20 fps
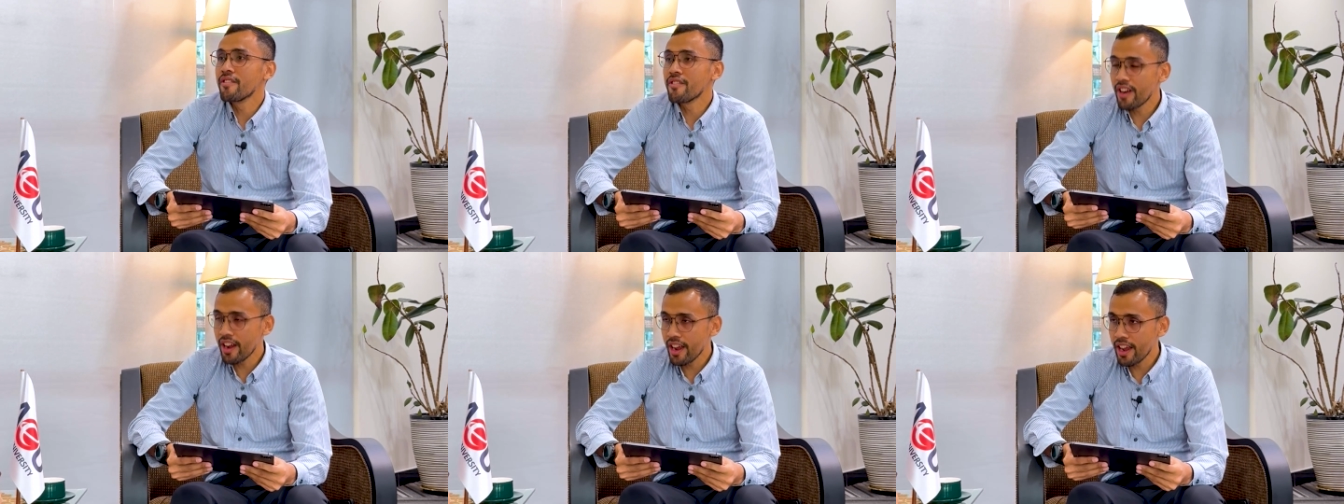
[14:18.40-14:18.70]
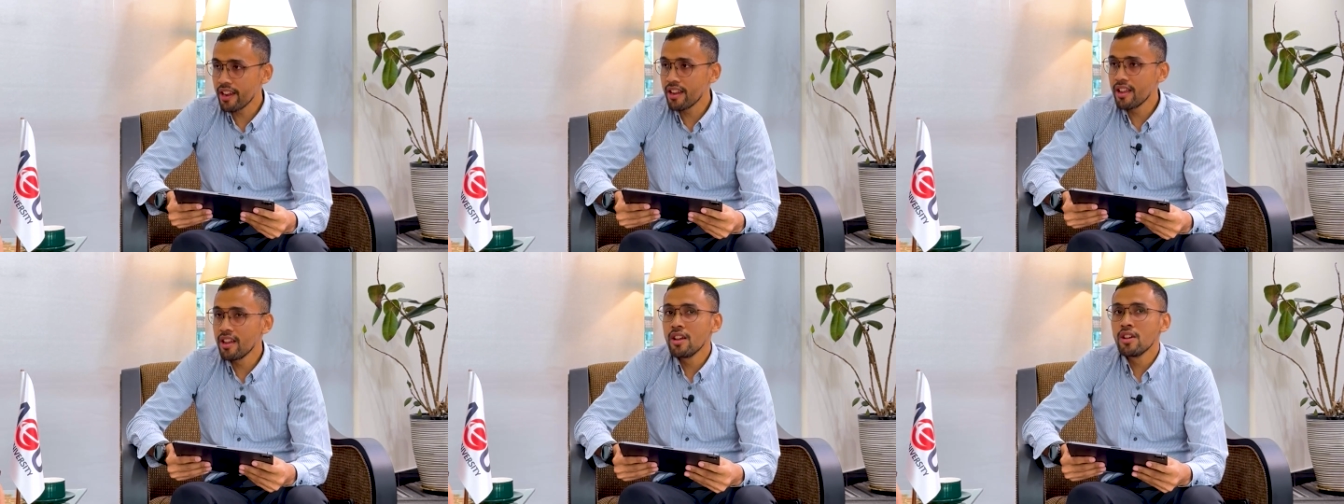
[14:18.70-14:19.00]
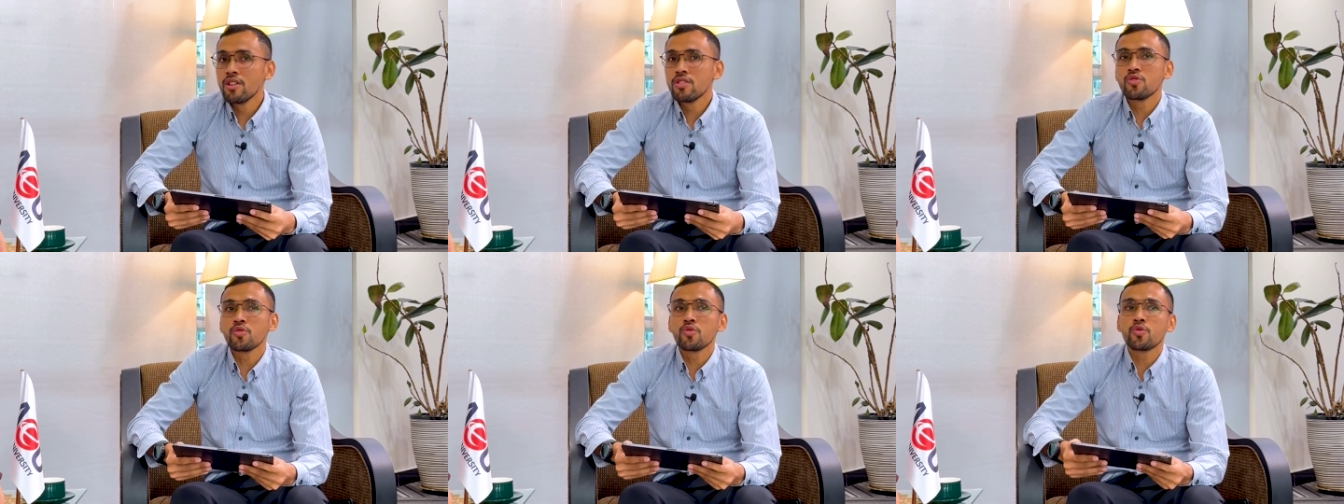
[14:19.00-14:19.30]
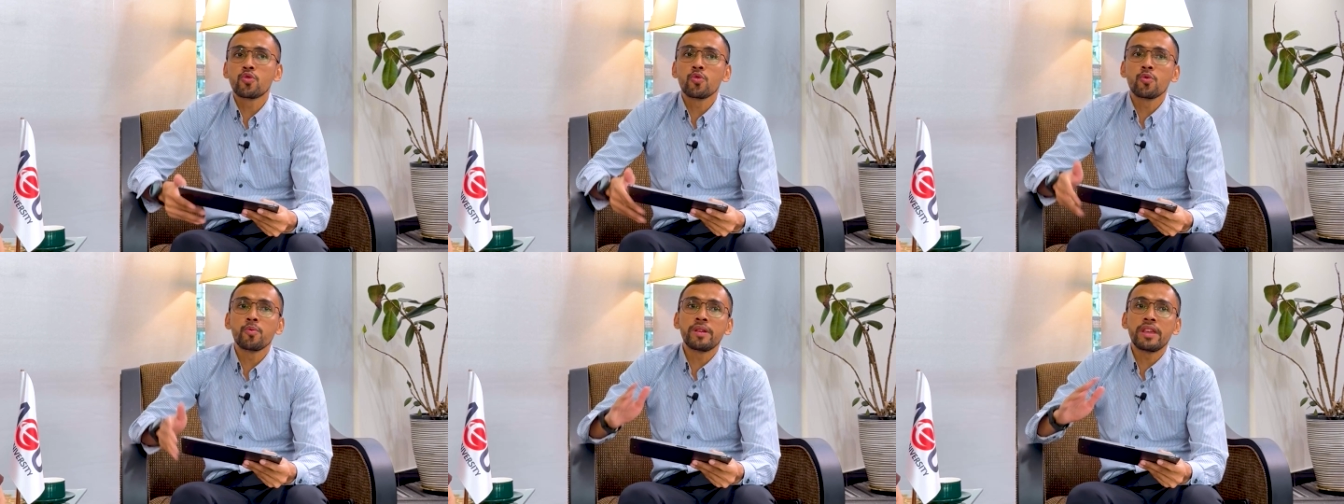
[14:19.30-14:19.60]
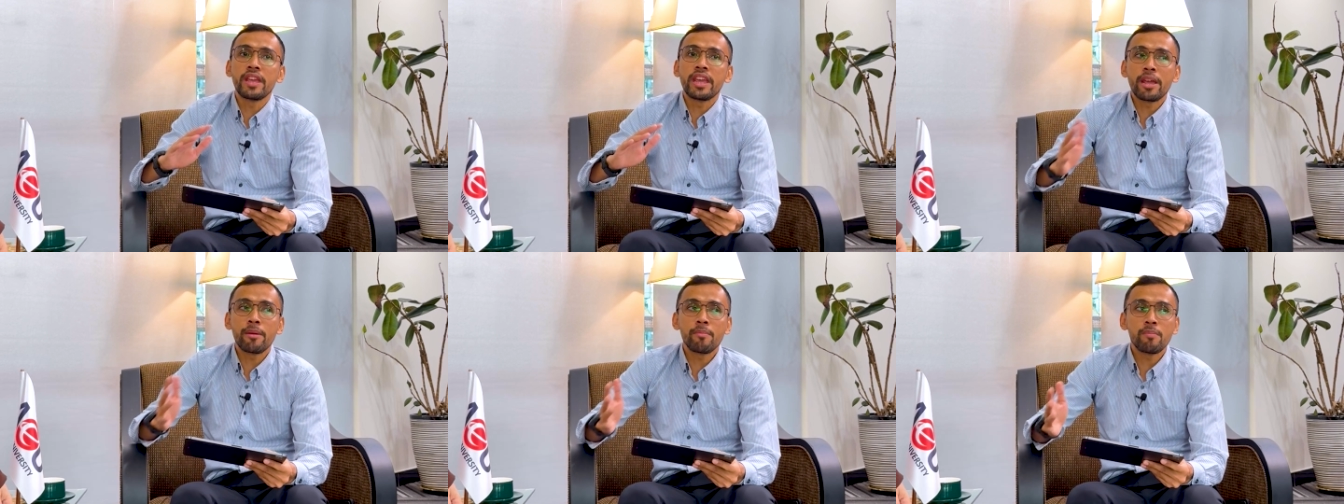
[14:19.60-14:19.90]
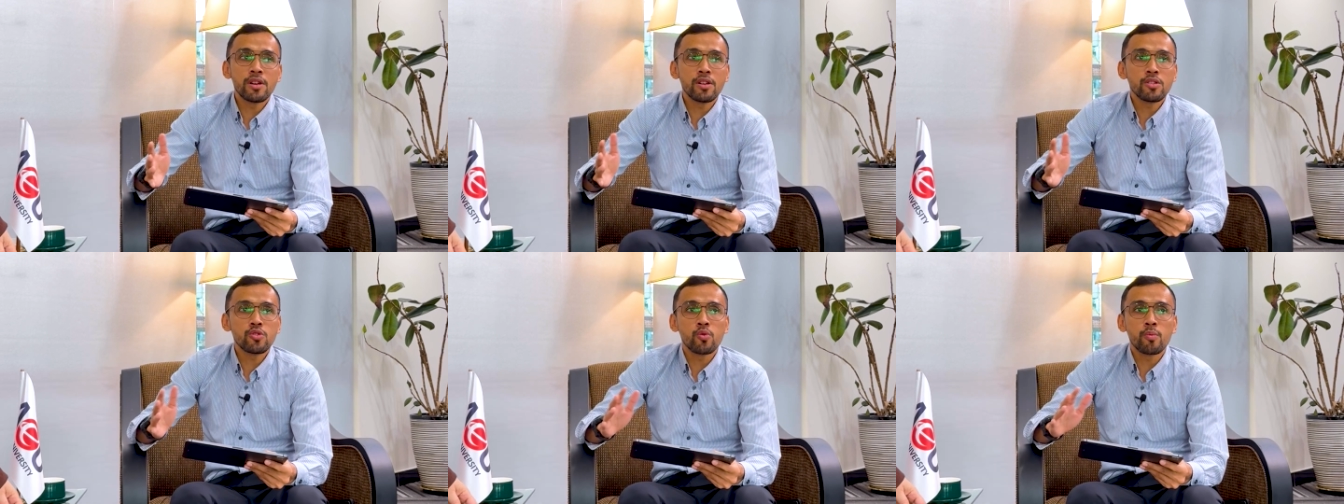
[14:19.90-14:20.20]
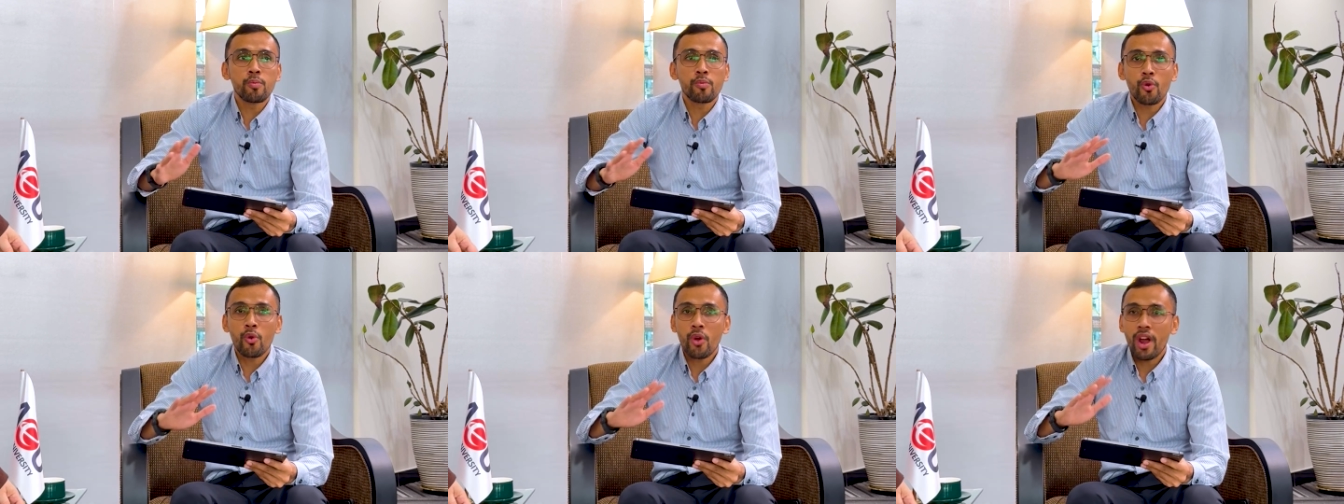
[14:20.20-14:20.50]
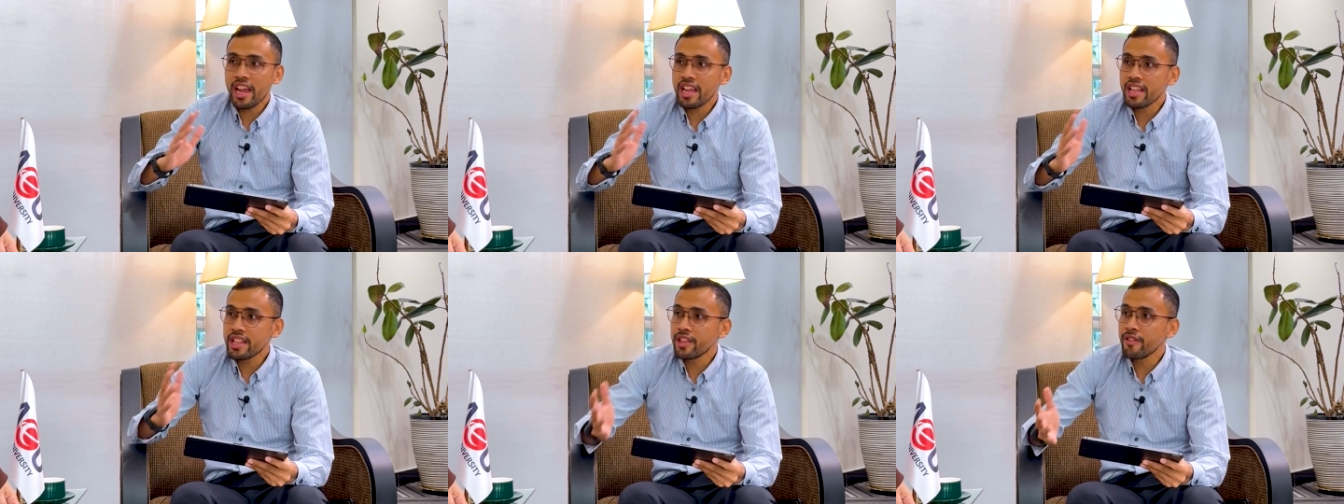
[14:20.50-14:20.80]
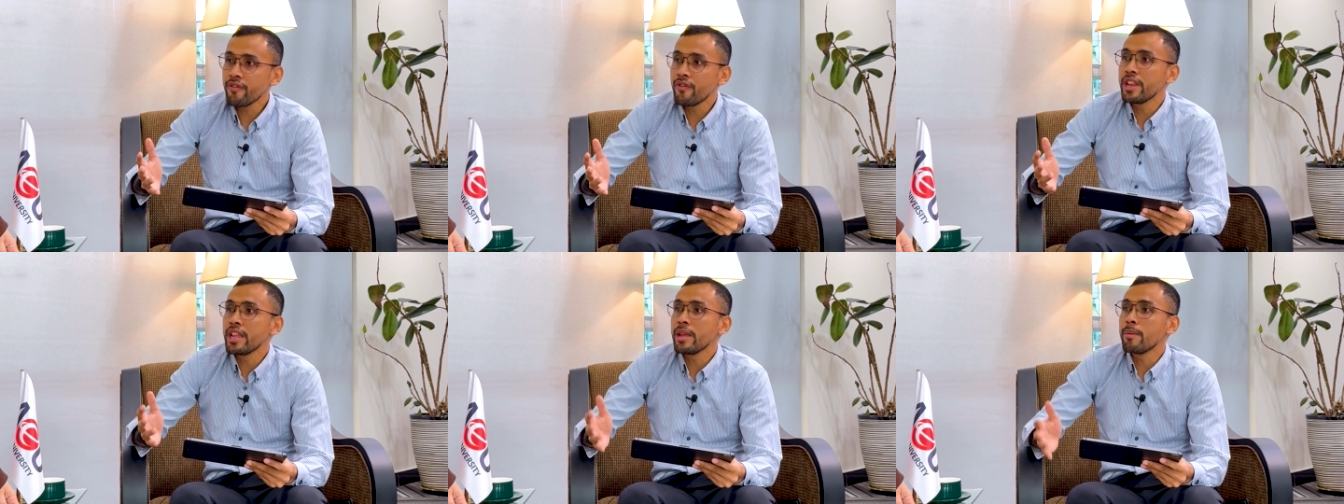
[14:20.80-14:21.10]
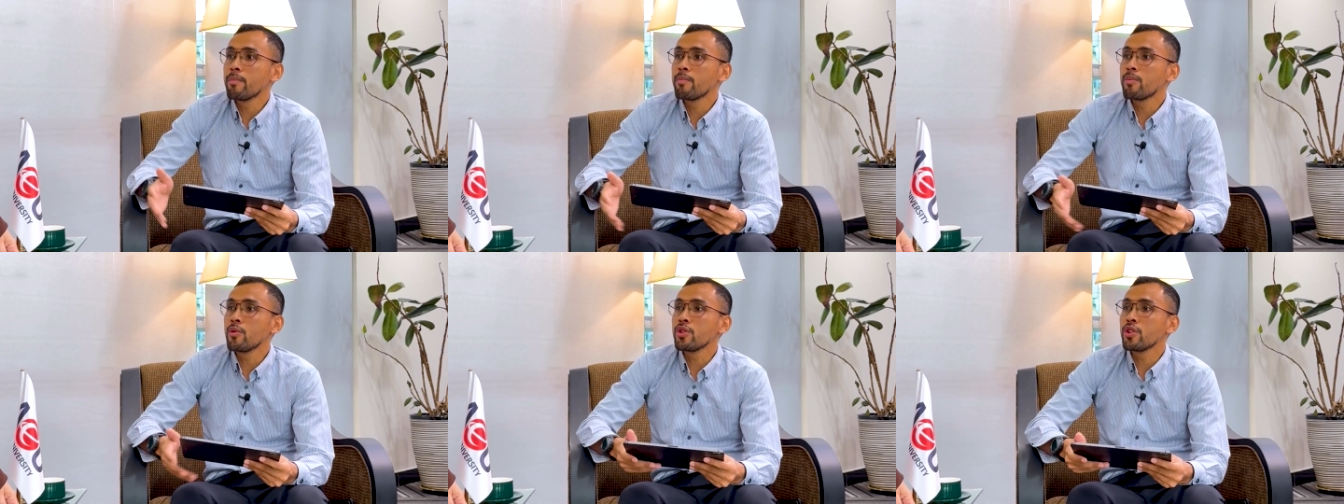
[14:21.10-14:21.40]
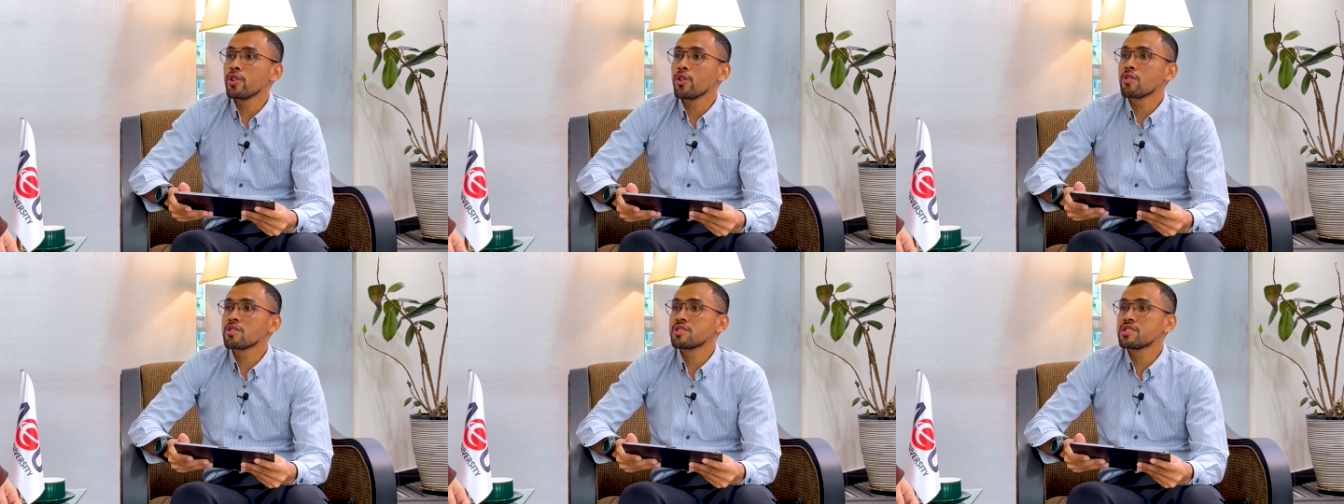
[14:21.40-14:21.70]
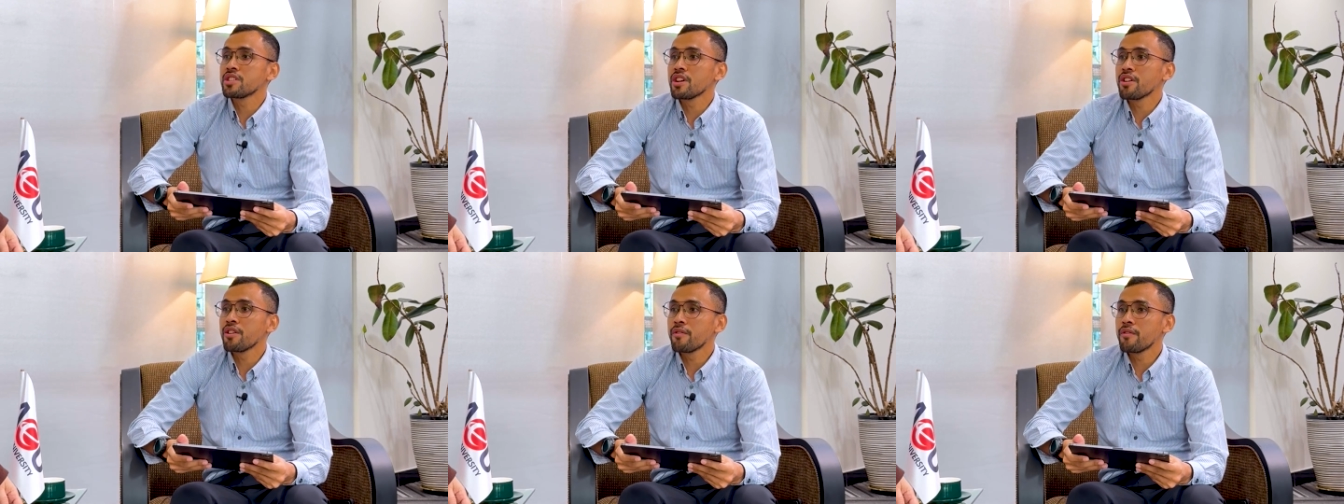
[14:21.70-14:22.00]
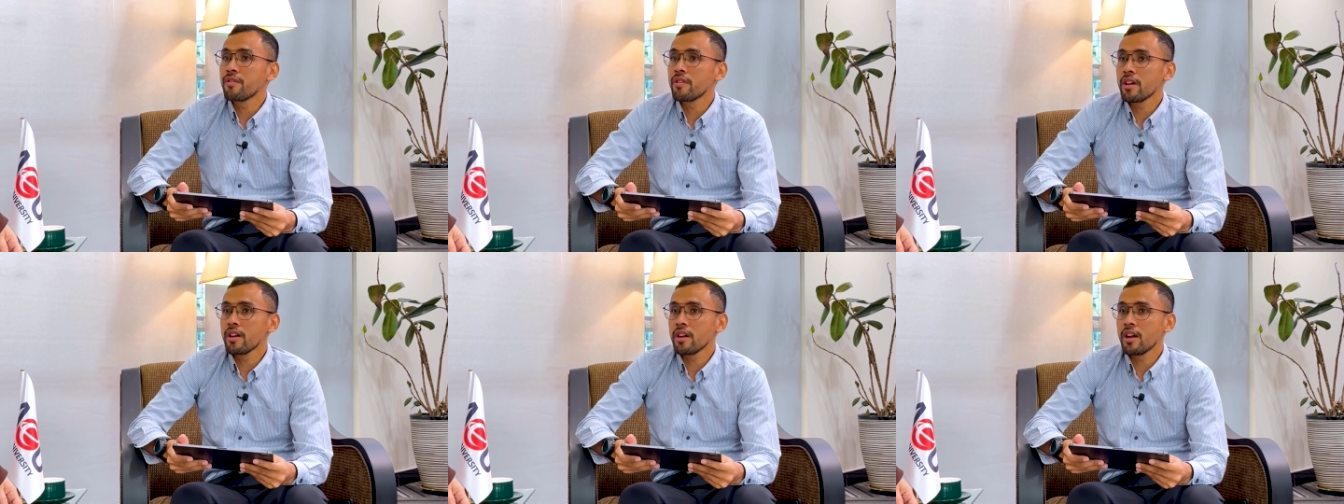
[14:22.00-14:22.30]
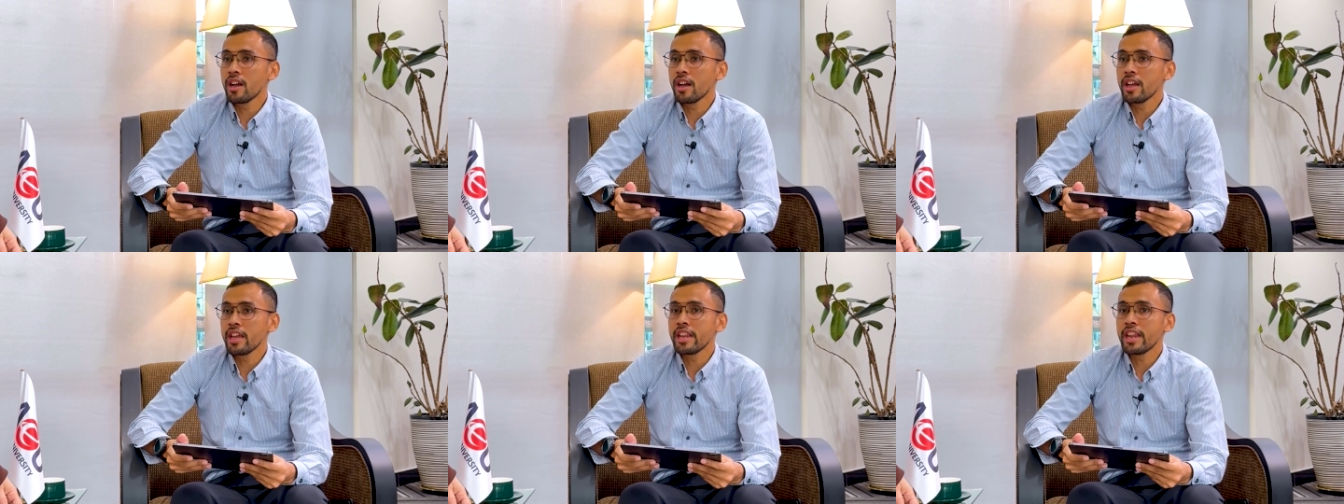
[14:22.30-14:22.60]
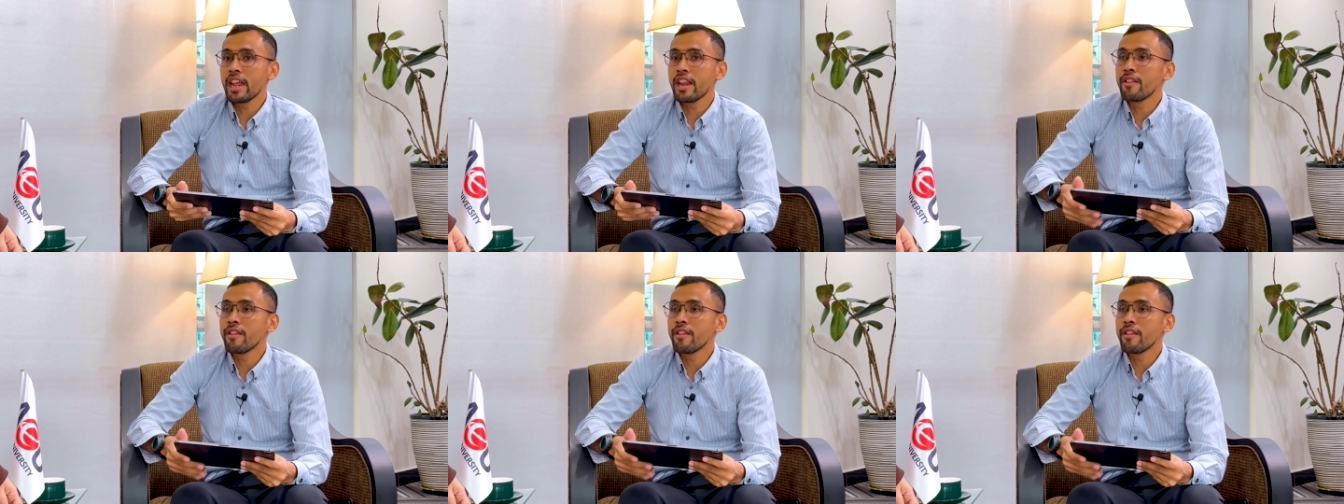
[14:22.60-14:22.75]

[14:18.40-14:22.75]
Right. So to be able to proactively put yourself in an